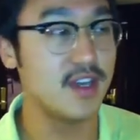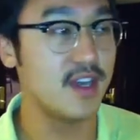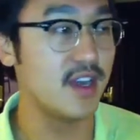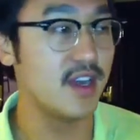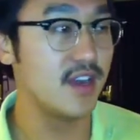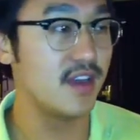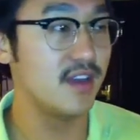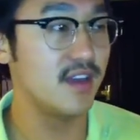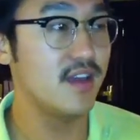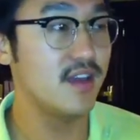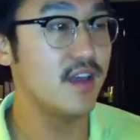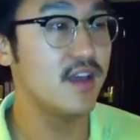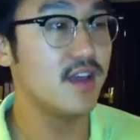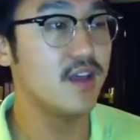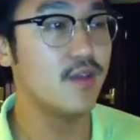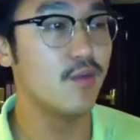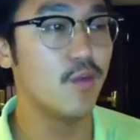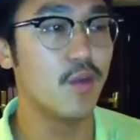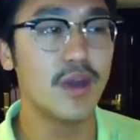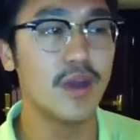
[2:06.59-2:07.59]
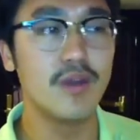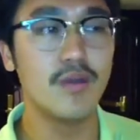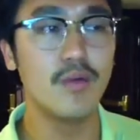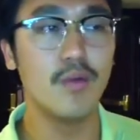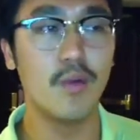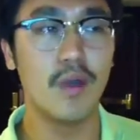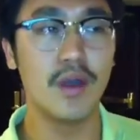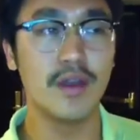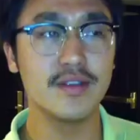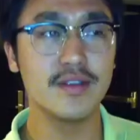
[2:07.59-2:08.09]
And one
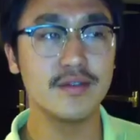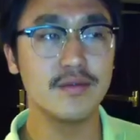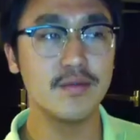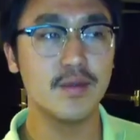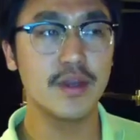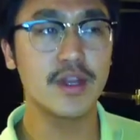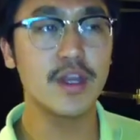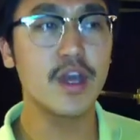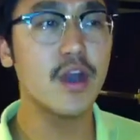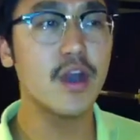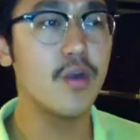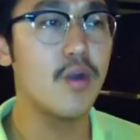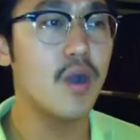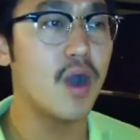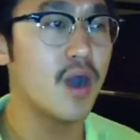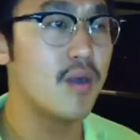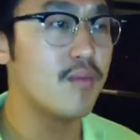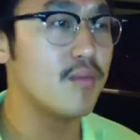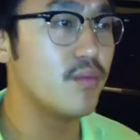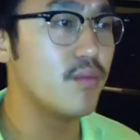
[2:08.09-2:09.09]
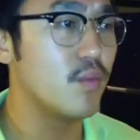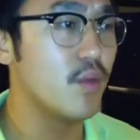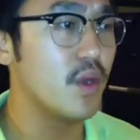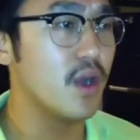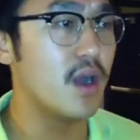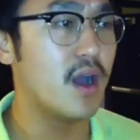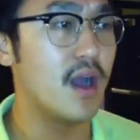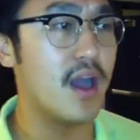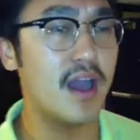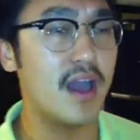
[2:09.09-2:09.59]
one one co-op
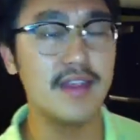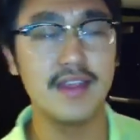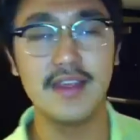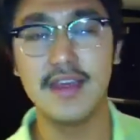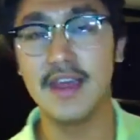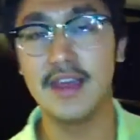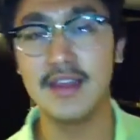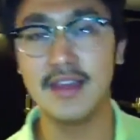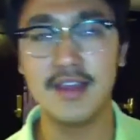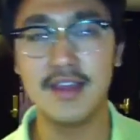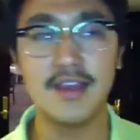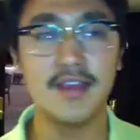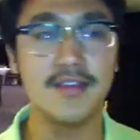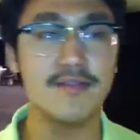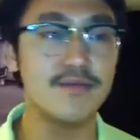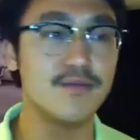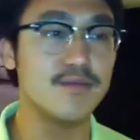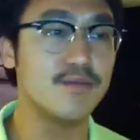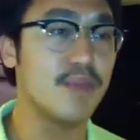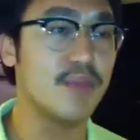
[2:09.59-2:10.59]
uh, had the idea of